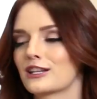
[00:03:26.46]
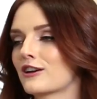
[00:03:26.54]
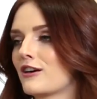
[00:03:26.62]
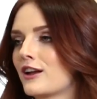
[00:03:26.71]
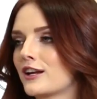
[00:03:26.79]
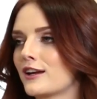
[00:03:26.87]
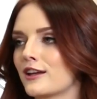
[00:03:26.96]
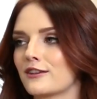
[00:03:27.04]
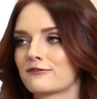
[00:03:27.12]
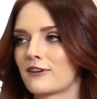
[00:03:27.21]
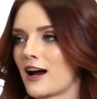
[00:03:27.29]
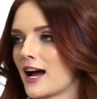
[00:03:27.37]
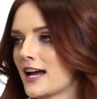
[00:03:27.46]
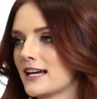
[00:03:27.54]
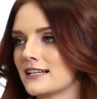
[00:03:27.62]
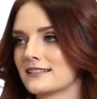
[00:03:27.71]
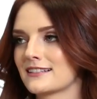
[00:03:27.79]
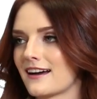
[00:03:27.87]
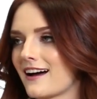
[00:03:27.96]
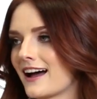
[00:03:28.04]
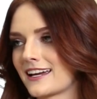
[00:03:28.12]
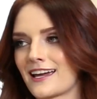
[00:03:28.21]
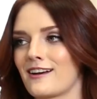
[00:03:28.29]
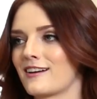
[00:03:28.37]
everything on it, and the fries.
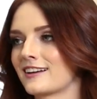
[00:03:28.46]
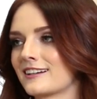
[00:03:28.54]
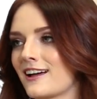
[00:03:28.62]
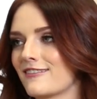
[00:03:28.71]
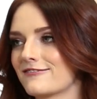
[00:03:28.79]
I cannot get